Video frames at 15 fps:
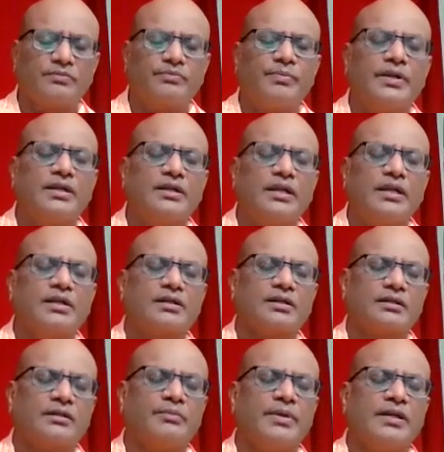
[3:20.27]
of
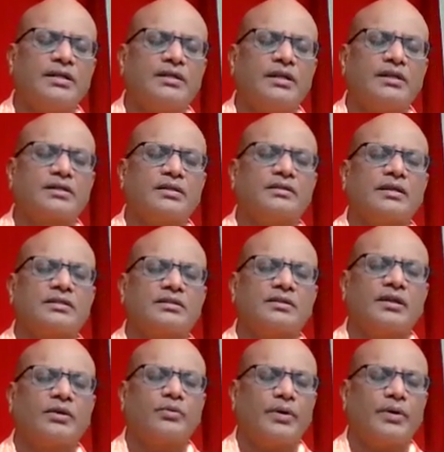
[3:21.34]
meditation, the meditation that's
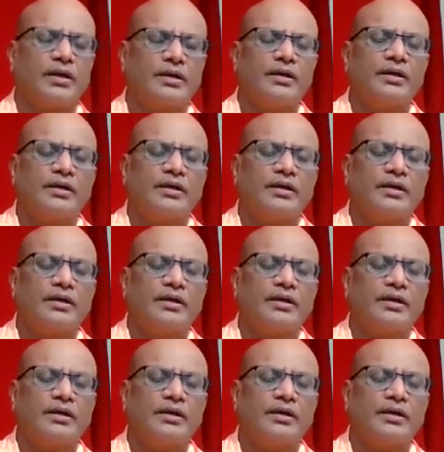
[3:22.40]
required,